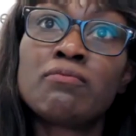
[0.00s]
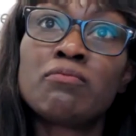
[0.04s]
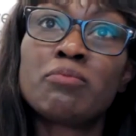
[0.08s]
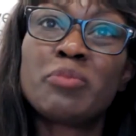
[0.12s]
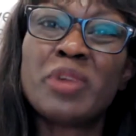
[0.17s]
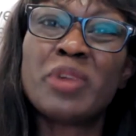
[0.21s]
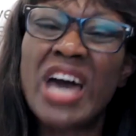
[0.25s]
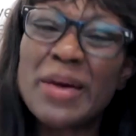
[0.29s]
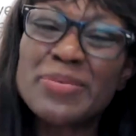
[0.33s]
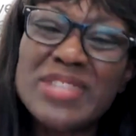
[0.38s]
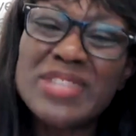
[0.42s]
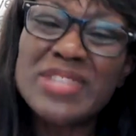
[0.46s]

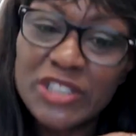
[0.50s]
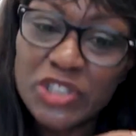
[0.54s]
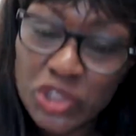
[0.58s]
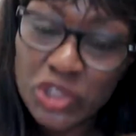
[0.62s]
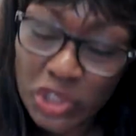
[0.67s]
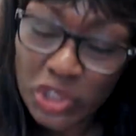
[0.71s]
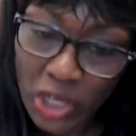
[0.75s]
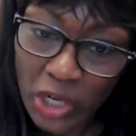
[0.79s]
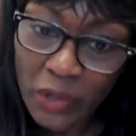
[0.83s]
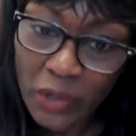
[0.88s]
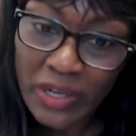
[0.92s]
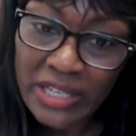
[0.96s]
perhaps
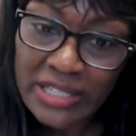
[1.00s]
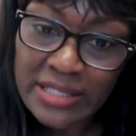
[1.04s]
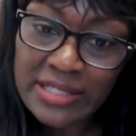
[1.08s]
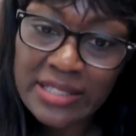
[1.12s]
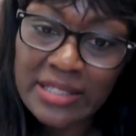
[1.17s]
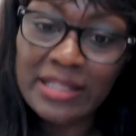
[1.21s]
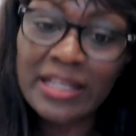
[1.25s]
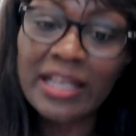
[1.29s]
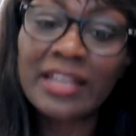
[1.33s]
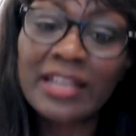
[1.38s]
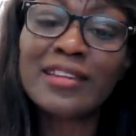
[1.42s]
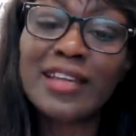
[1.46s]
assurance
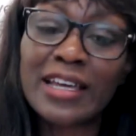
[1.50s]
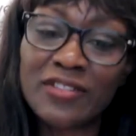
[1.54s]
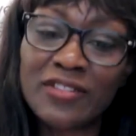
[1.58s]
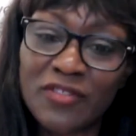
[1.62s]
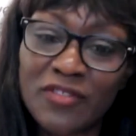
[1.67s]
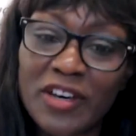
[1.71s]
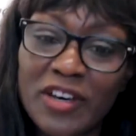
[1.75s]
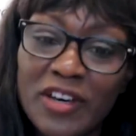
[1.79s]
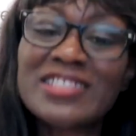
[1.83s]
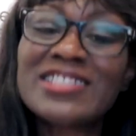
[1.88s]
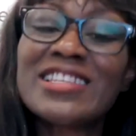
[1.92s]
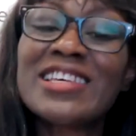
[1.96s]
that the
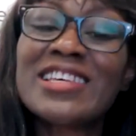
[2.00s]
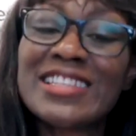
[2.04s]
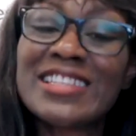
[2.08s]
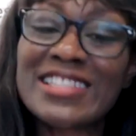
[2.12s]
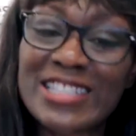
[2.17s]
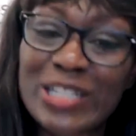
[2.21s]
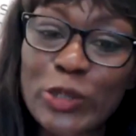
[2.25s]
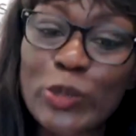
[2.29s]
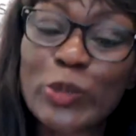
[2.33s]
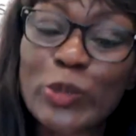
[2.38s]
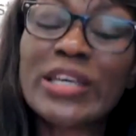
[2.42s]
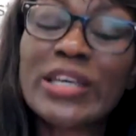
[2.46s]
advisor
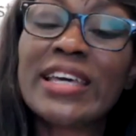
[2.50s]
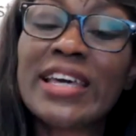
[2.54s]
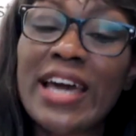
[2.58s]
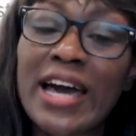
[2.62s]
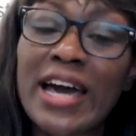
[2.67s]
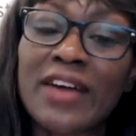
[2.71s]
is looking